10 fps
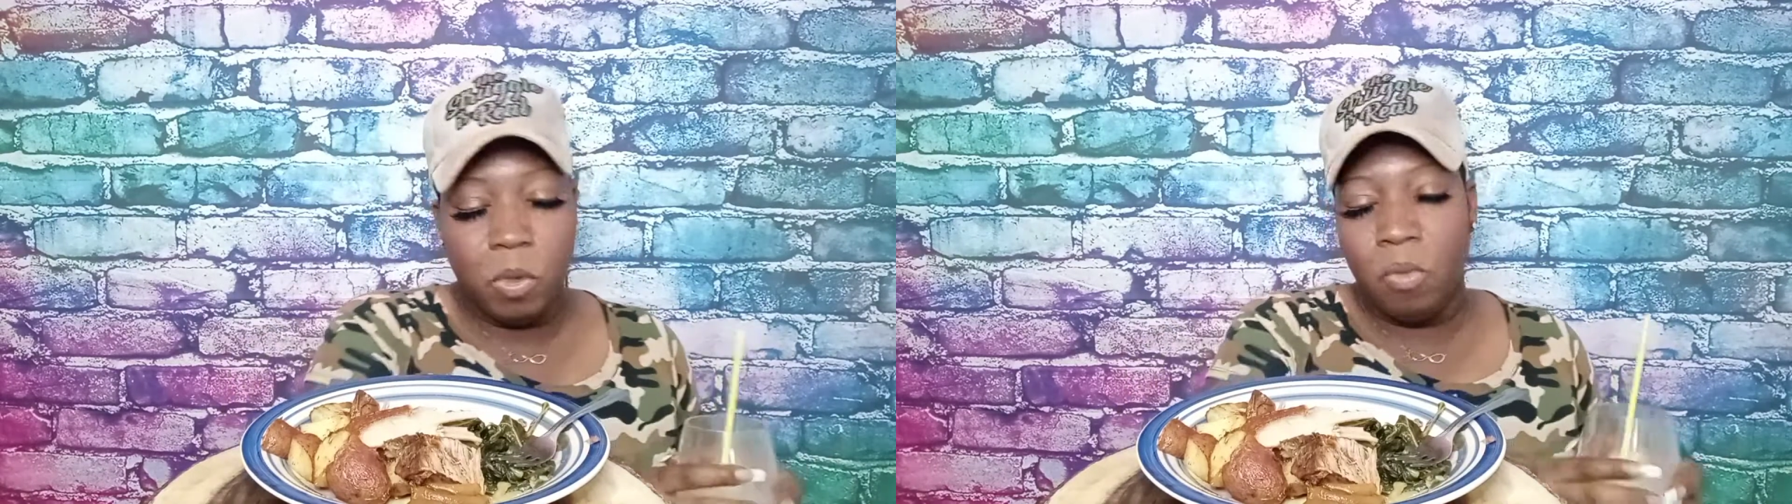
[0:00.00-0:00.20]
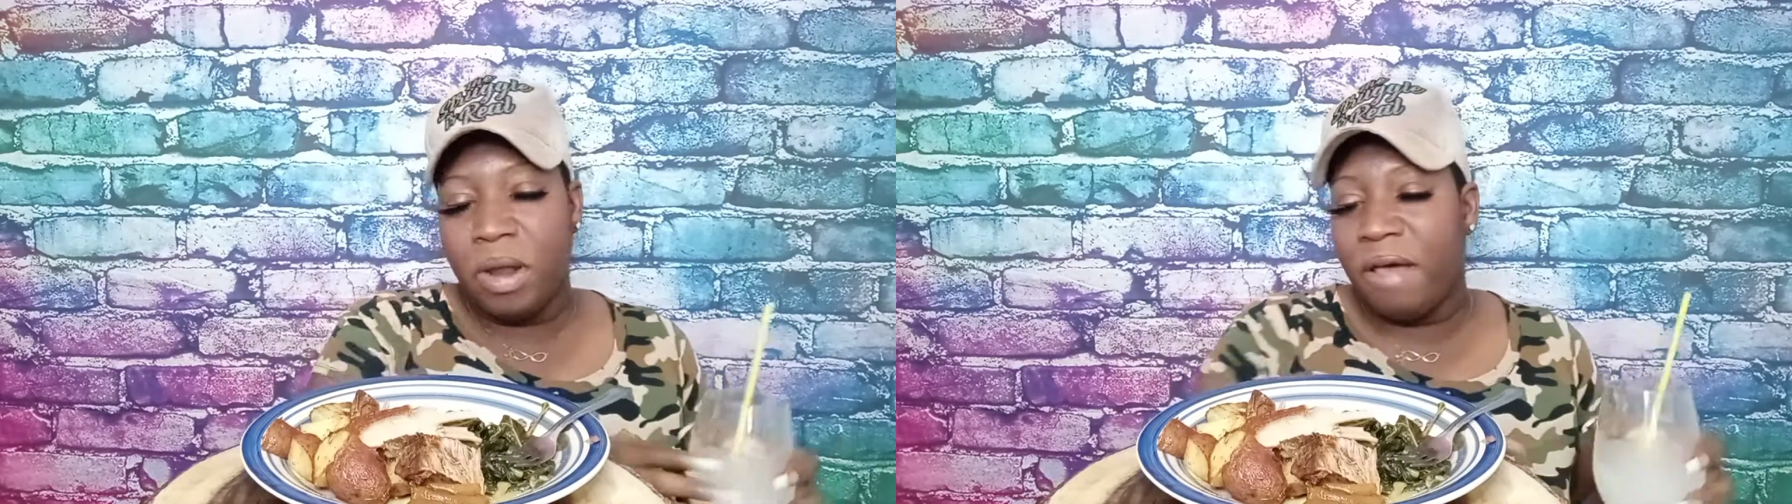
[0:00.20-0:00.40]

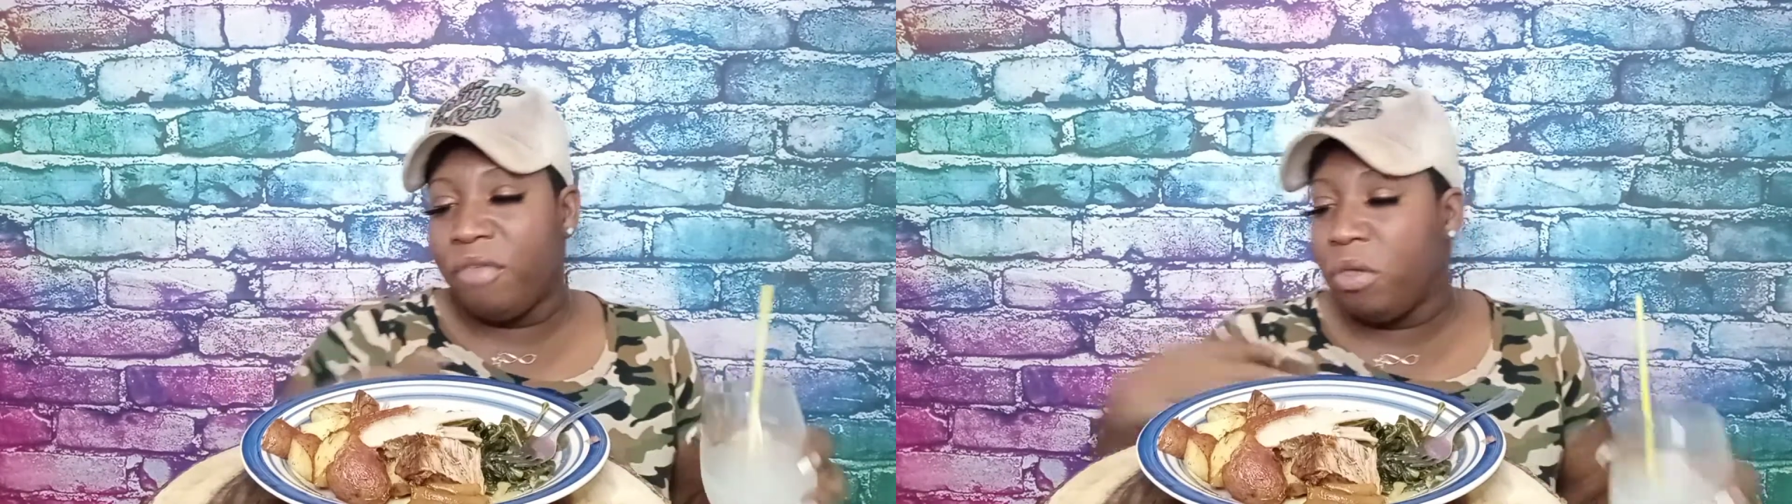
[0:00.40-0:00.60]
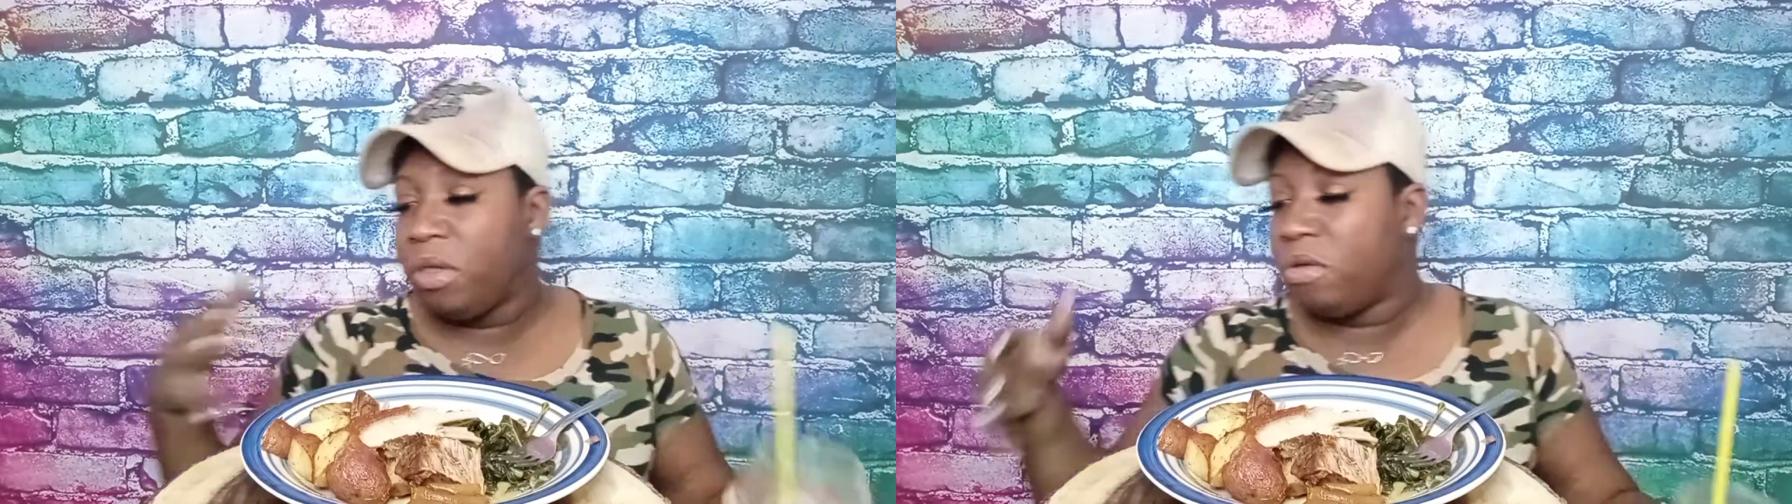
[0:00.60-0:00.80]

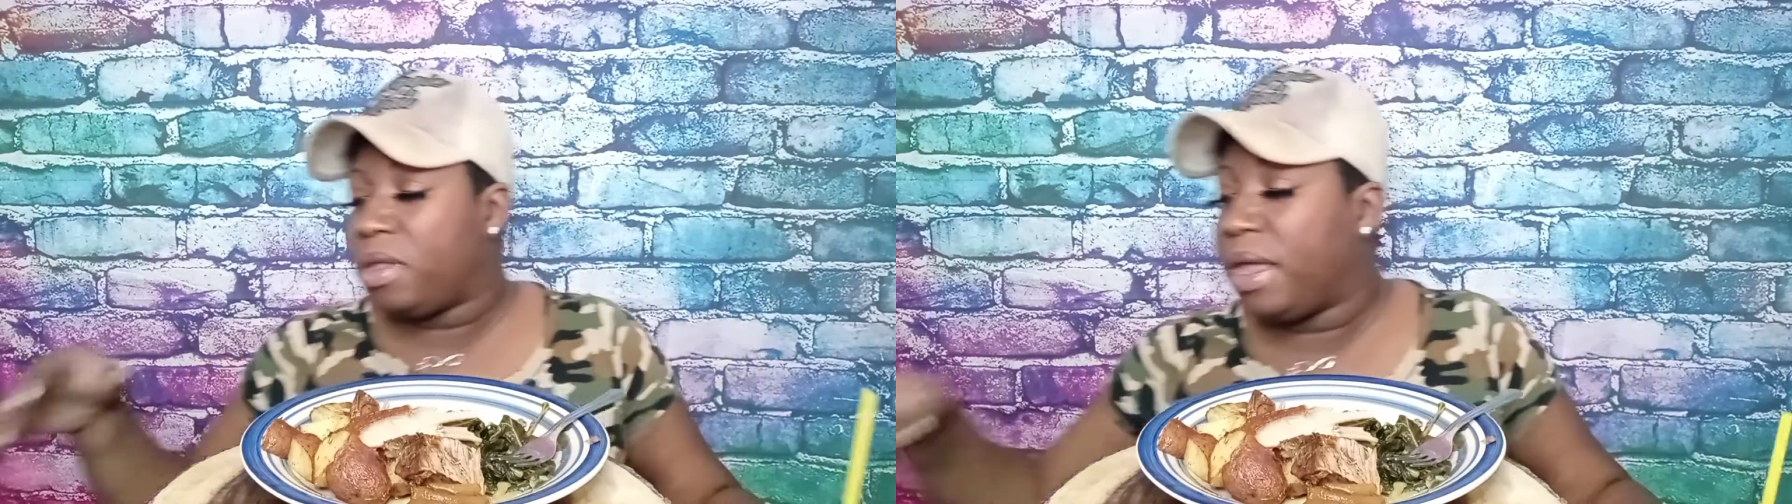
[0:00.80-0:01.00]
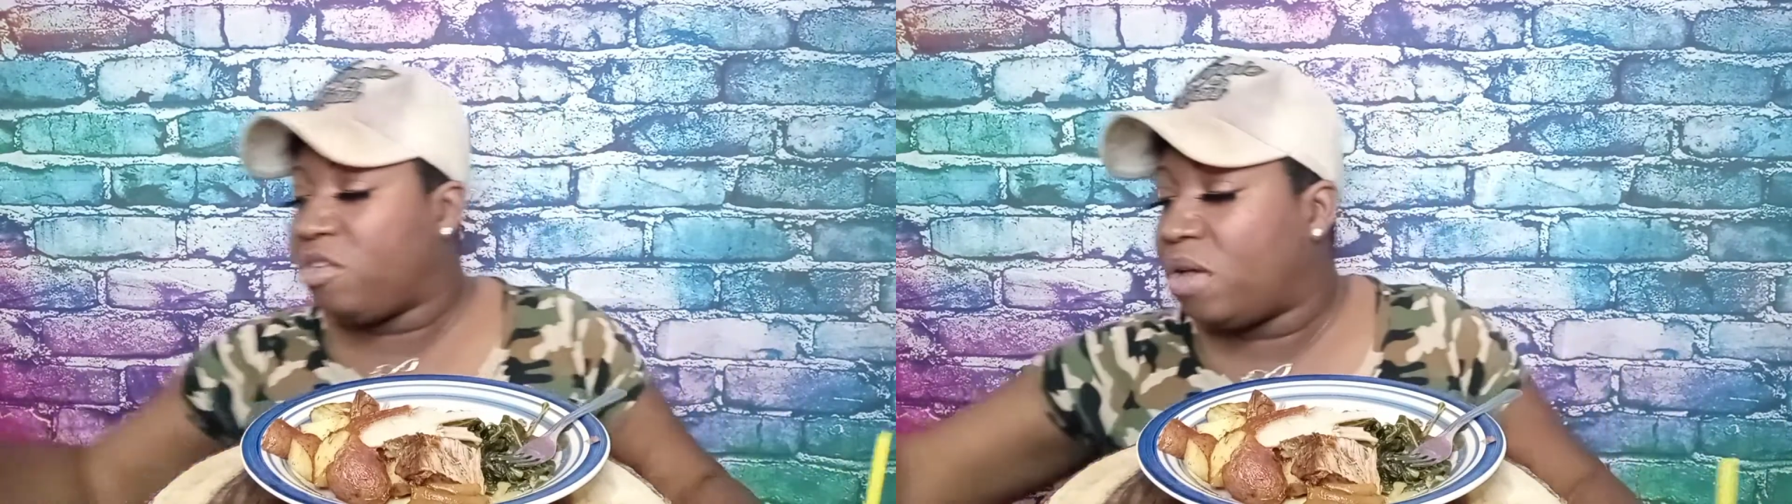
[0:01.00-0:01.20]
whatever you use to get